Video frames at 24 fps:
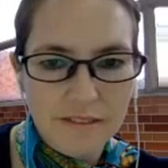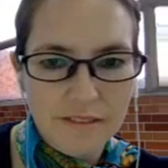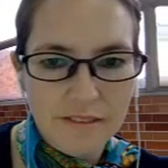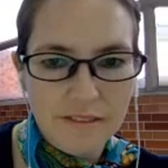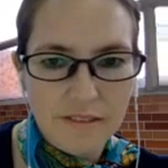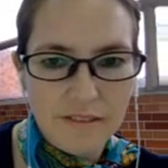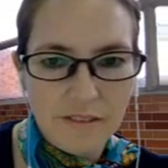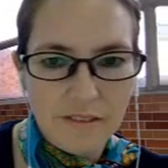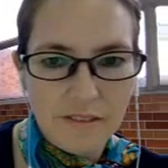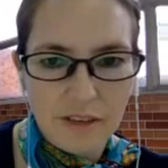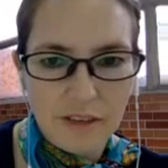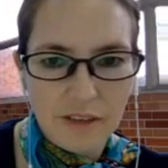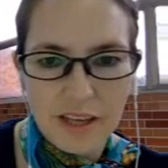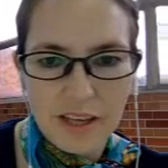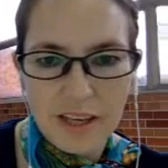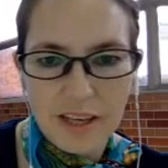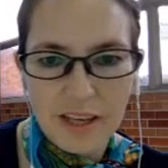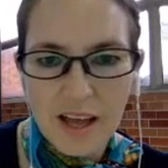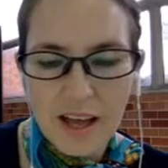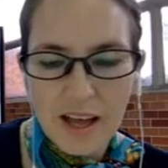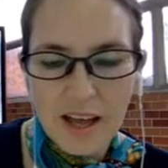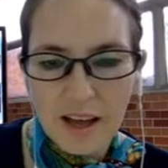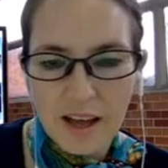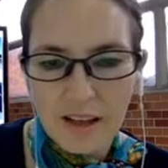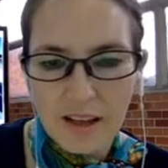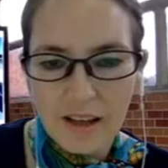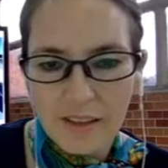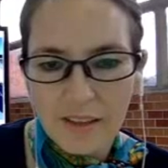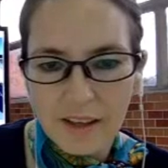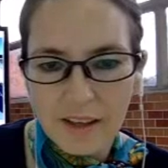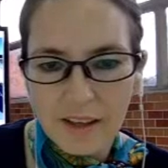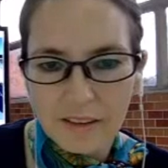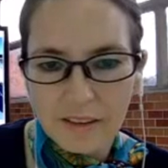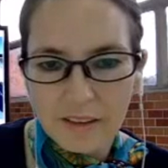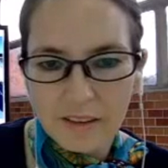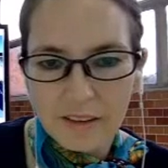Okay, and
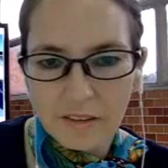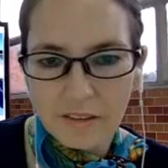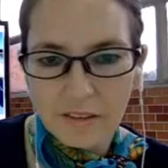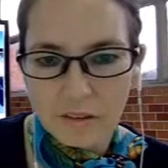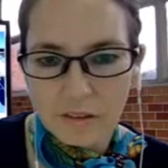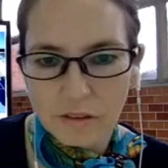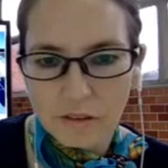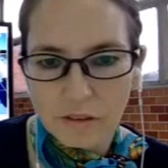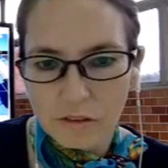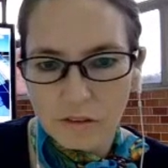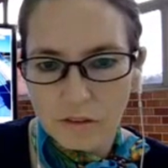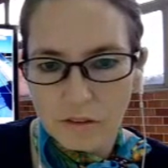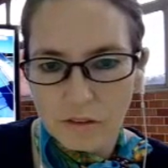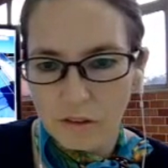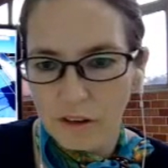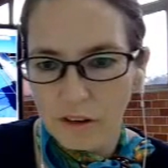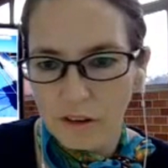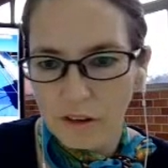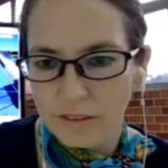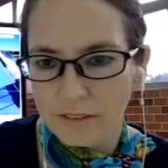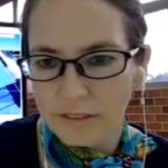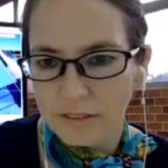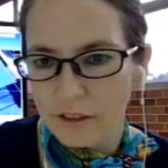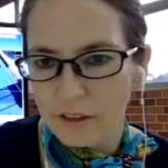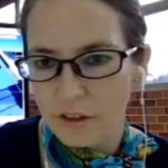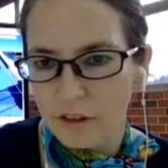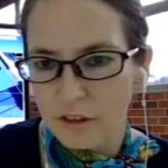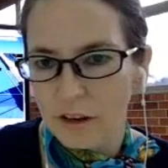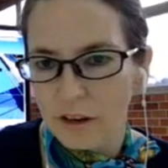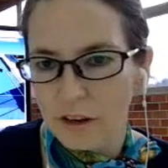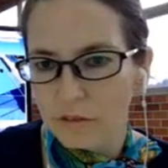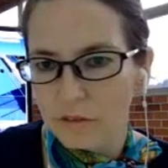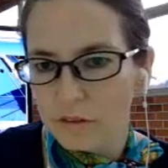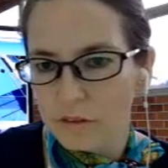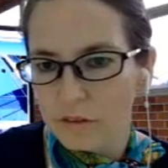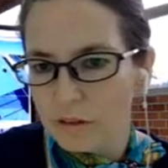then, sorry, I didn't know
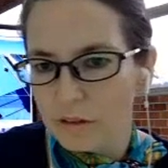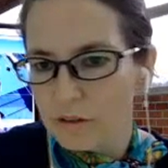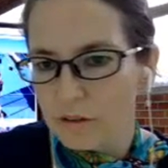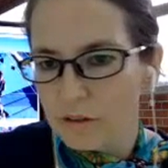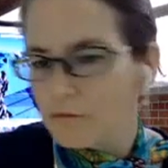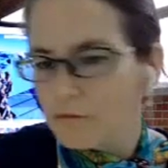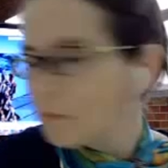how to rub